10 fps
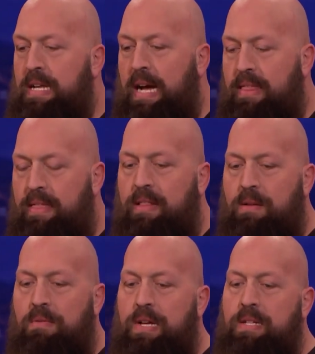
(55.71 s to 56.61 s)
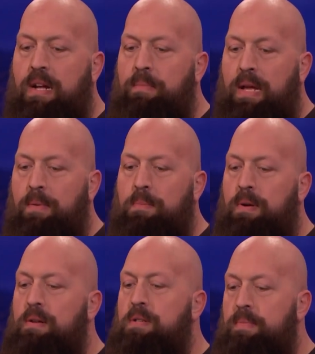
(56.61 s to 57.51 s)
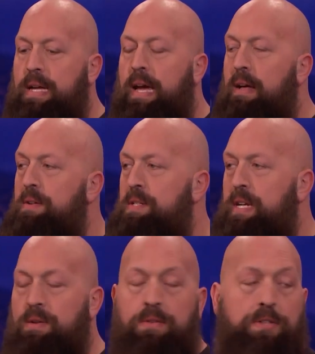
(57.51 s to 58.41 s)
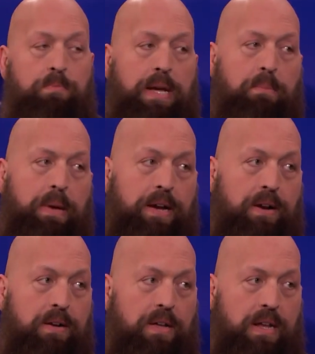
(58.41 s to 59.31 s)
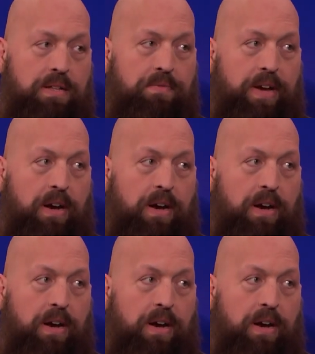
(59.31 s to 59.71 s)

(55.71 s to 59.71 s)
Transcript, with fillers: Like, I think the reason I've been able to burn so many calories is I grew this big beard, and it's very